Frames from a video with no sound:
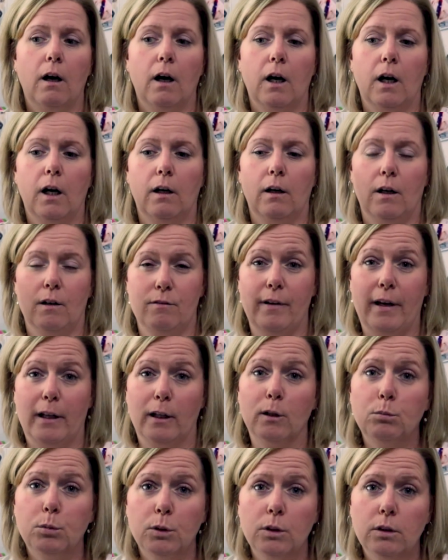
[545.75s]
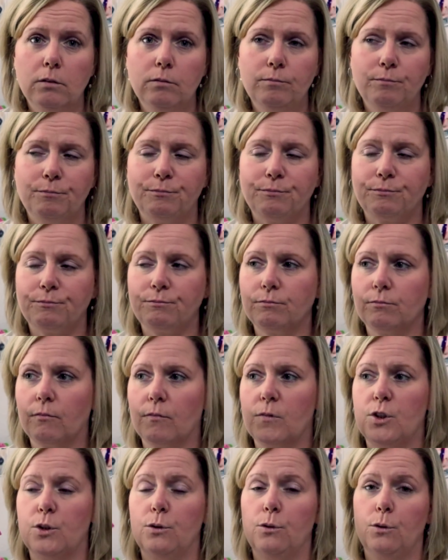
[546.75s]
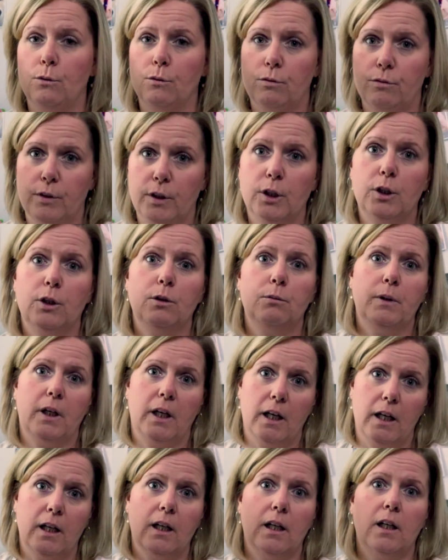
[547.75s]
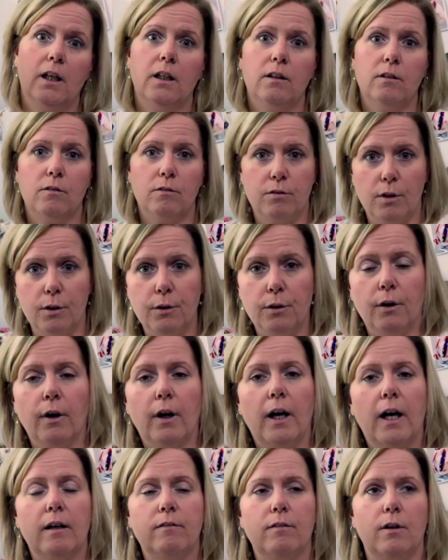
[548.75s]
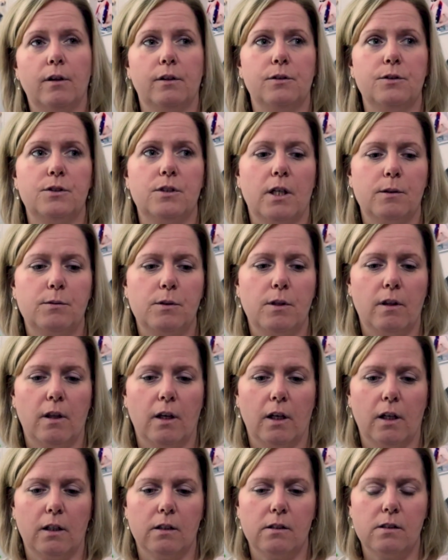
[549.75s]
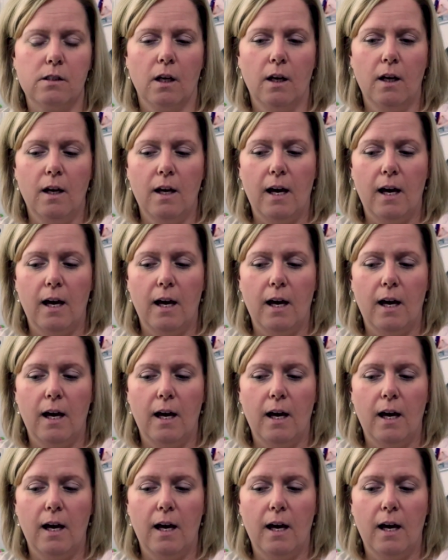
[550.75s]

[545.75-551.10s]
available to film and edit and photograph, all those types of things.